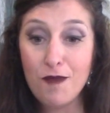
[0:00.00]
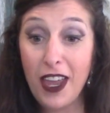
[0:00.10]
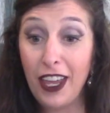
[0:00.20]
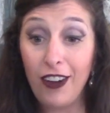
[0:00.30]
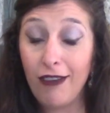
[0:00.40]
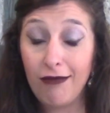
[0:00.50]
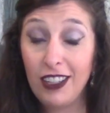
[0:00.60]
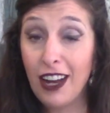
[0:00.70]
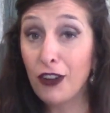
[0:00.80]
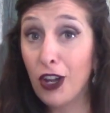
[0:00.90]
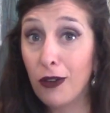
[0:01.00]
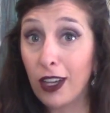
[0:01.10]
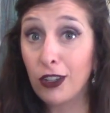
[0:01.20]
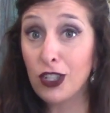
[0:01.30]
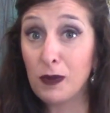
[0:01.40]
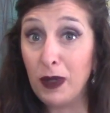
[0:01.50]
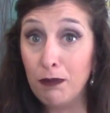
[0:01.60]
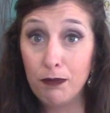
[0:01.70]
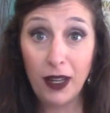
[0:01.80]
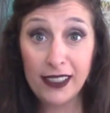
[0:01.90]
and you never know, they could just be
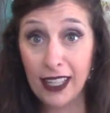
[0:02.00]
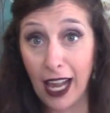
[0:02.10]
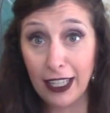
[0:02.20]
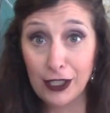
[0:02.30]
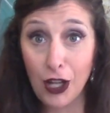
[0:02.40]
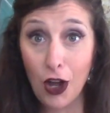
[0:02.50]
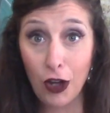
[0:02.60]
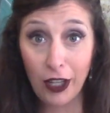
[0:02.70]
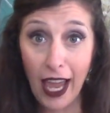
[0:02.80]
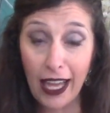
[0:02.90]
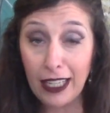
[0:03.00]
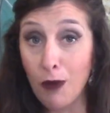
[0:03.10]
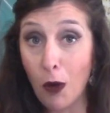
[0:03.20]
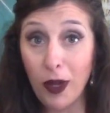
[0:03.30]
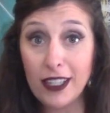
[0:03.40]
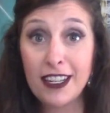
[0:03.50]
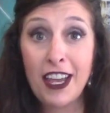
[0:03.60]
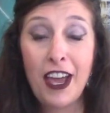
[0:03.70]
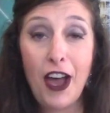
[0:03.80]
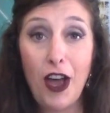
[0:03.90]
busting out in song any moment.
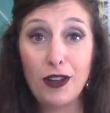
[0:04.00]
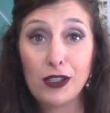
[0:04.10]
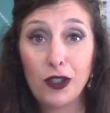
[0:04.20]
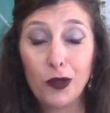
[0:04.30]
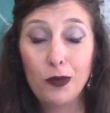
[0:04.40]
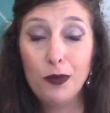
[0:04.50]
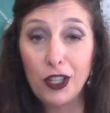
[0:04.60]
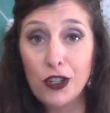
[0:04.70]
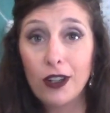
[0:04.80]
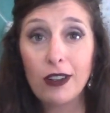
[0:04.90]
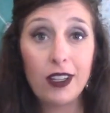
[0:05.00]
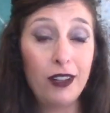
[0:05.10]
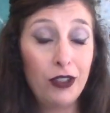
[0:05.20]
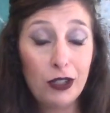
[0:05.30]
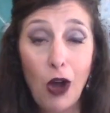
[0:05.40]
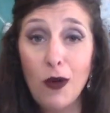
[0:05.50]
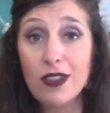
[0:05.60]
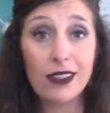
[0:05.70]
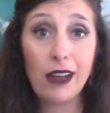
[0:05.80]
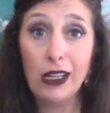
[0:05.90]
So make sure that if you go in
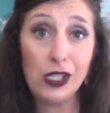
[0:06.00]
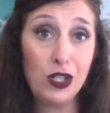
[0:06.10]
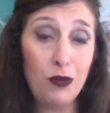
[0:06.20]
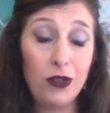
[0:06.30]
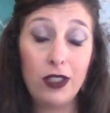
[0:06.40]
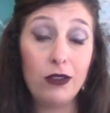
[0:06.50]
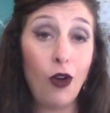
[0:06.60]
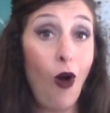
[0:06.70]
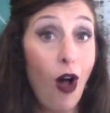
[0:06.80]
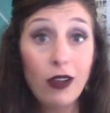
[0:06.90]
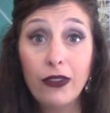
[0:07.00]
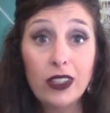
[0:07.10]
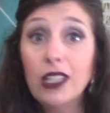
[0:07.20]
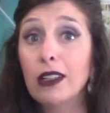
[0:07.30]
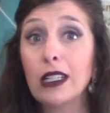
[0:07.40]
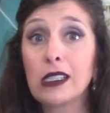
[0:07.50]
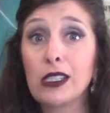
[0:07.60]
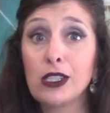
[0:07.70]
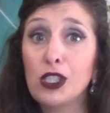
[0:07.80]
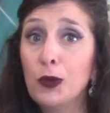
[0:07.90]
this costume that you know all of the lyrics
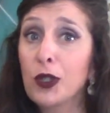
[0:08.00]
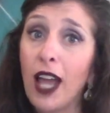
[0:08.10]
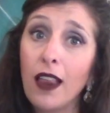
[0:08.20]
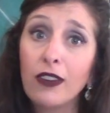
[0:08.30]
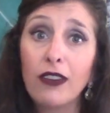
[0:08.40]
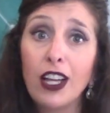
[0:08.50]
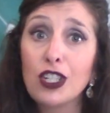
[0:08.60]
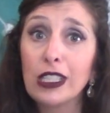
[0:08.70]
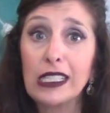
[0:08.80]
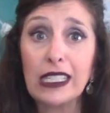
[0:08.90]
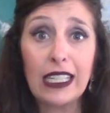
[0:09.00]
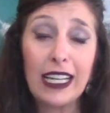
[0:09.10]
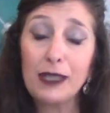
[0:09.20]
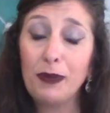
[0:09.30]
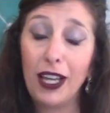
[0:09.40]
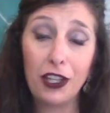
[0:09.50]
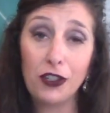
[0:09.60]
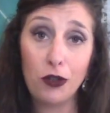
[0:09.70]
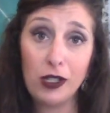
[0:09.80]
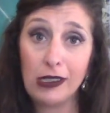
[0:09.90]
to
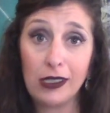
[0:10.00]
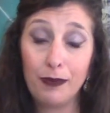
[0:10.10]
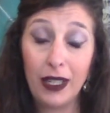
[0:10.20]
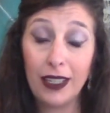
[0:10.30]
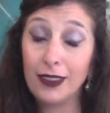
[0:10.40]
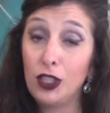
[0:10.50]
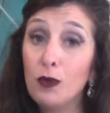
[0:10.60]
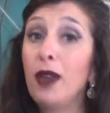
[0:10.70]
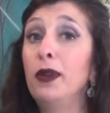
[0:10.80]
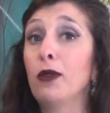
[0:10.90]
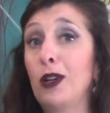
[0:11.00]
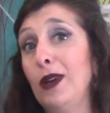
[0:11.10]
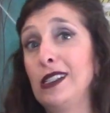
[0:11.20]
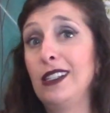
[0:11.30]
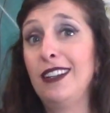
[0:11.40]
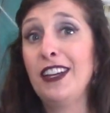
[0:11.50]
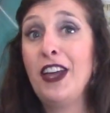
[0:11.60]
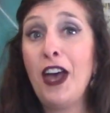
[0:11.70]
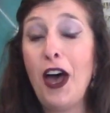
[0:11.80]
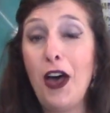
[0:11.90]
Supercalifragilisticexpialidocious, because you may be requested
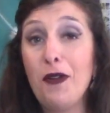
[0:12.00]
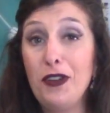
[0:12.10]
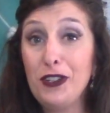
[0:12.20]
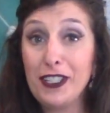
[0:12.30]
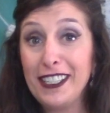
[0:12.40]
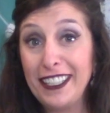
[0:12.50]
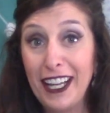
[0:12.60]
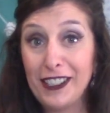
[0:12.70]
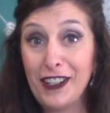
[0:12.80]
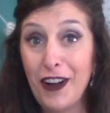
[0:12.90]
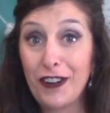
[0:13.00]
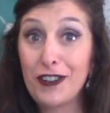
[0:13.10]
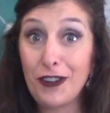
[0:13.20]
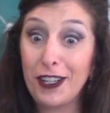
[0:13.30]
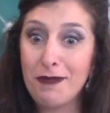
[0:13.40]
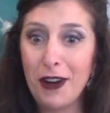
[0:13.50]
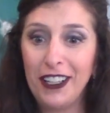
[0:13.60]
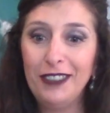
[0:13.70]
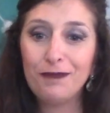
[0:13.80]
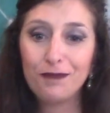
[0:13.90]
to sing that song during the party.